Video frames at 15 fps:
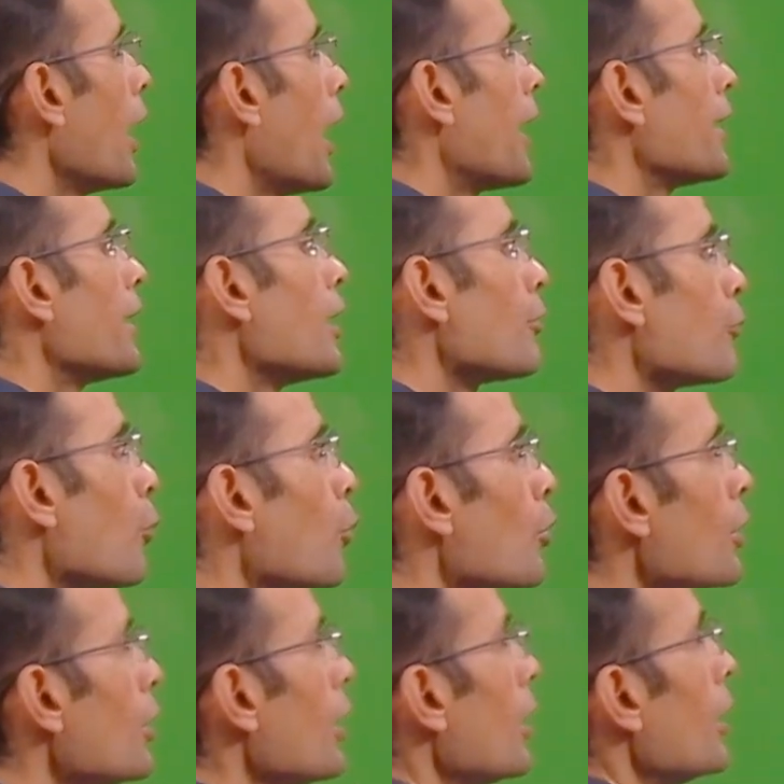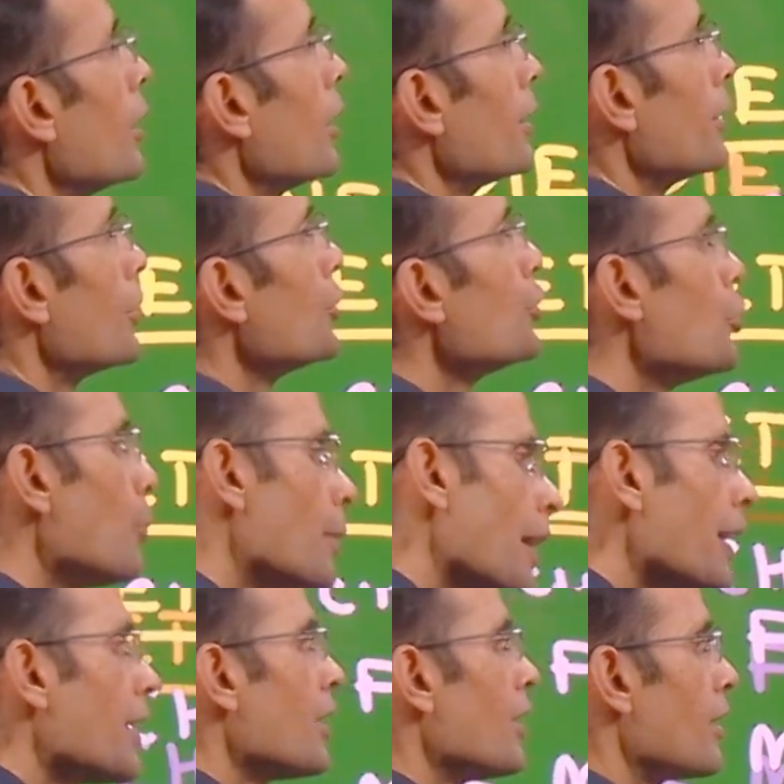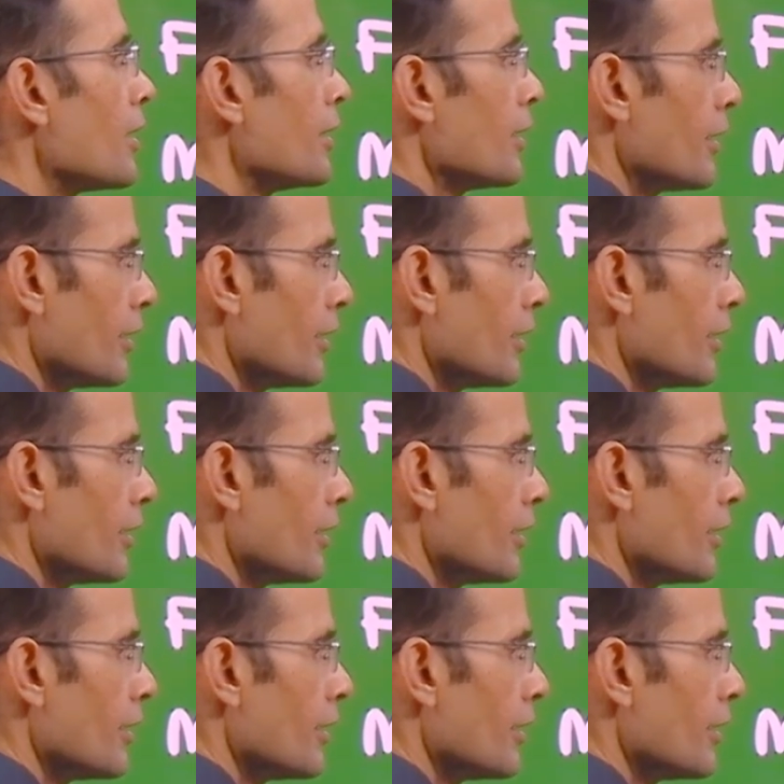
and therefore numerator